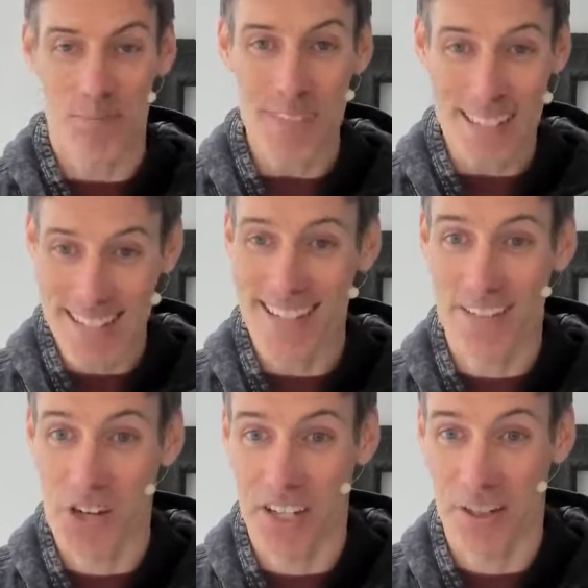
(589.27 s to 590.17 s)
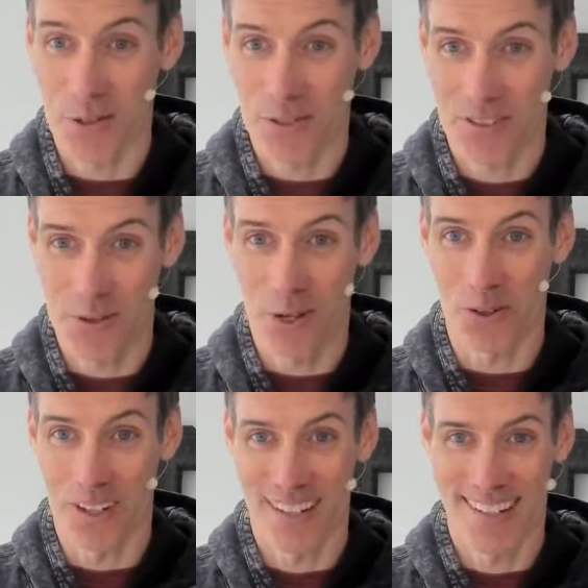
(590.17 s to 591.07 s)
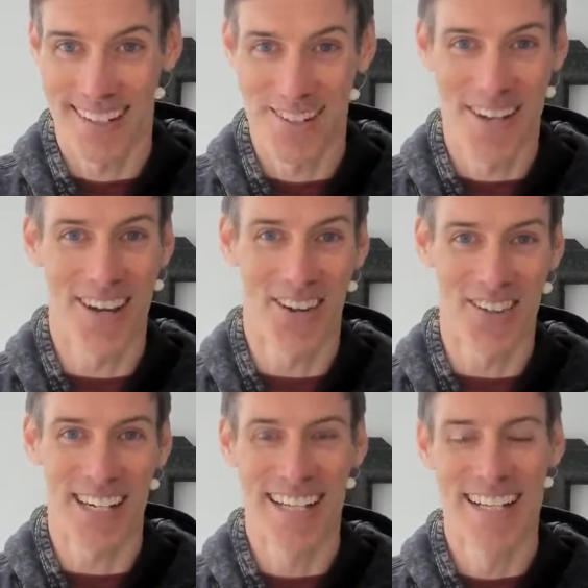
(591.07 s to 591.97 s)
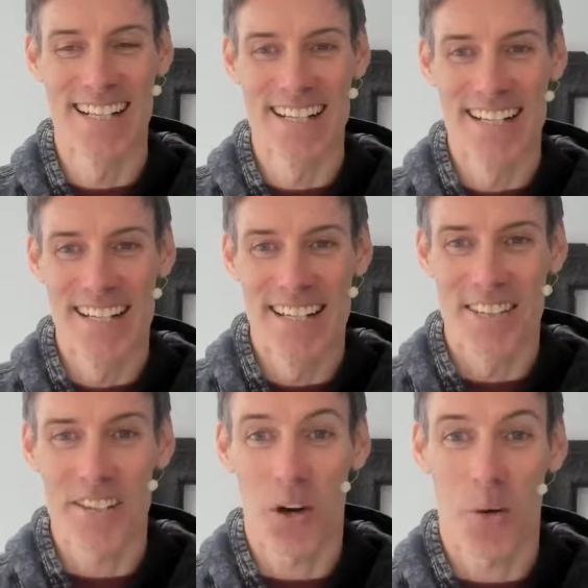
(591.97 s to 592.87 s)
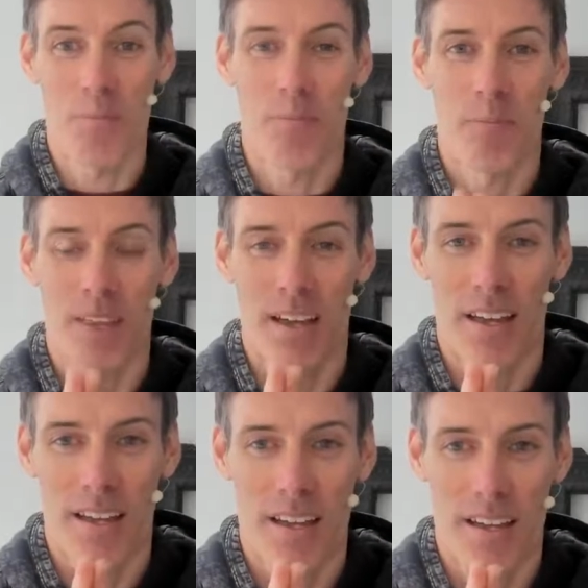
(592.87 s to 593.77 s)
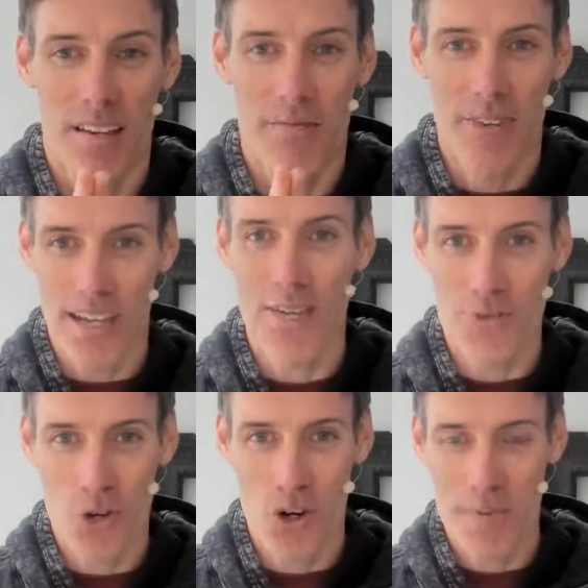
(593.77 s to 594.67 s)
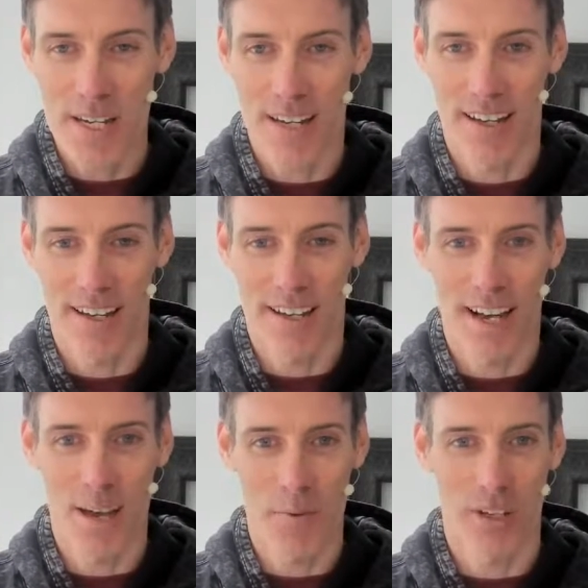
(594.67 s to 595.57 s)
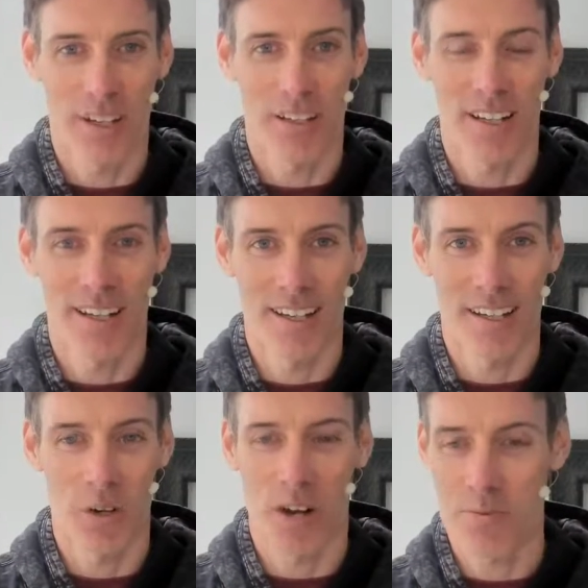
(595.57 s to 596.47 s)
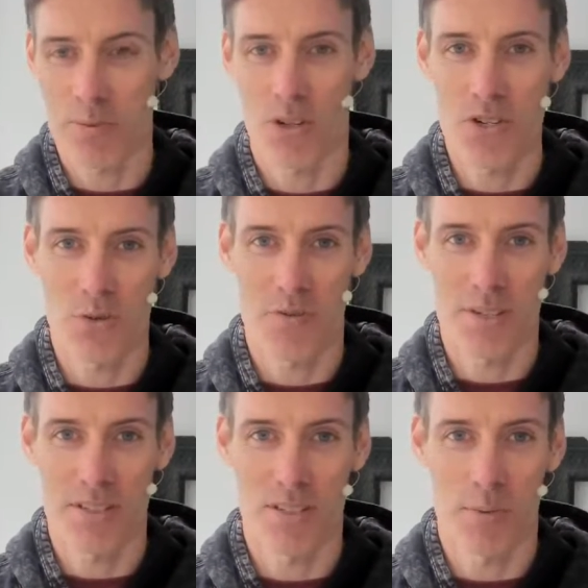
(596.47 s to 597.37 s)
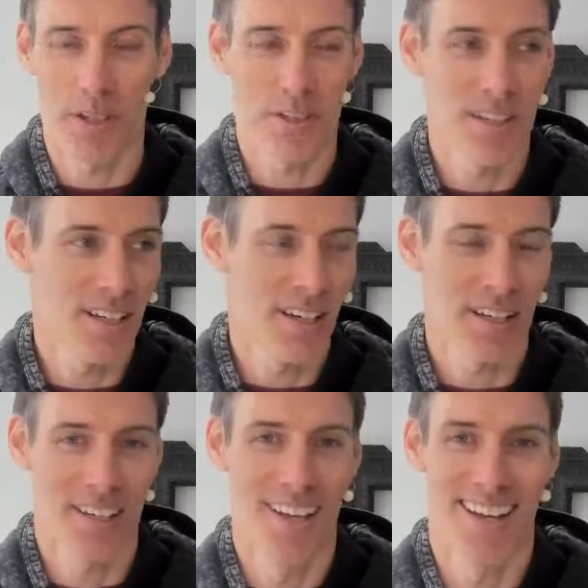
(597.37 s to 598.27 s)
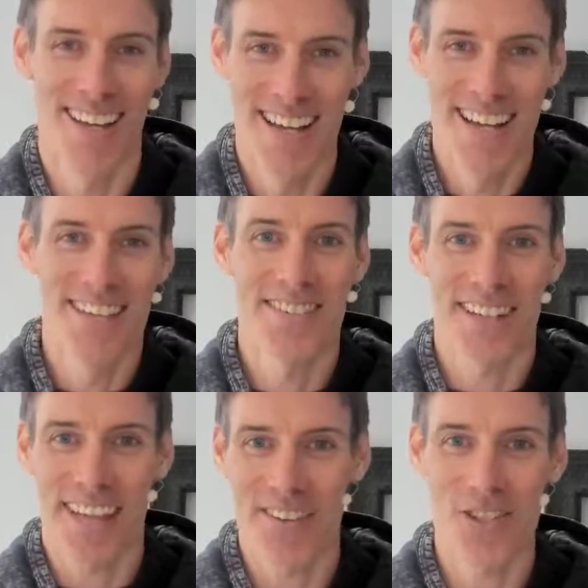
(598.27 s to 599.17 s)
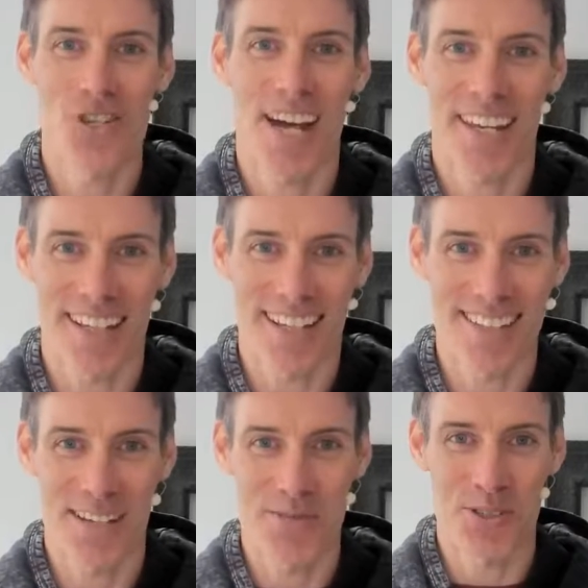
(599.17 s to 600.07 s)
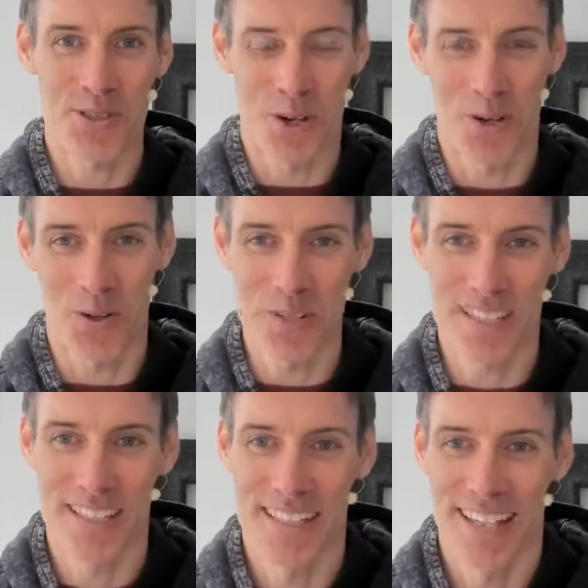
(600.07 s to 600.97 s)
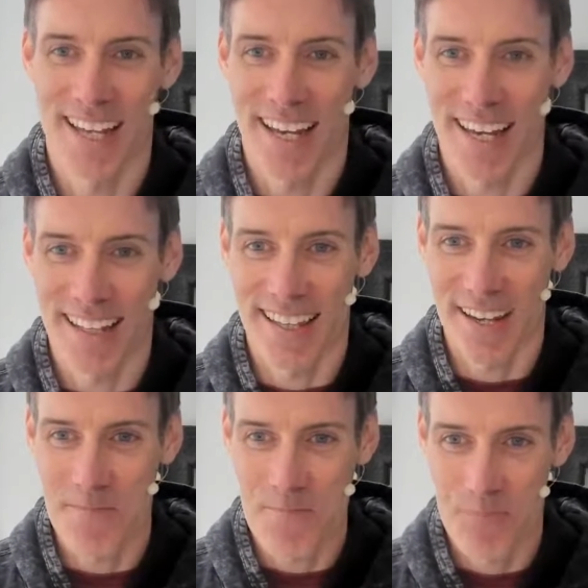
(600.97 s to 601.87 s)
Isn't that right, girls? You know, right? So, thank you for joining me. I'm going to go and have some lunch with Mrs. W. I'm going to sit there in a jacket because I'm so cold. And so